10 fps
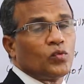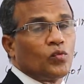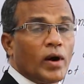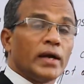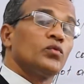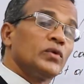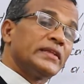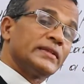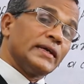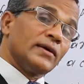what we
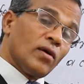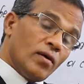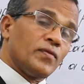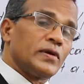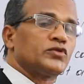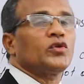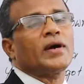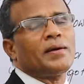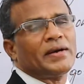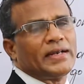think of also
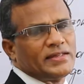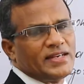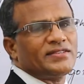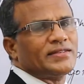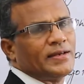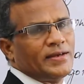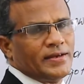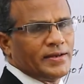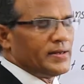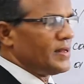come under this
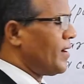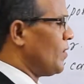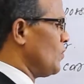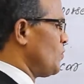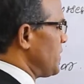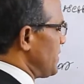noun. For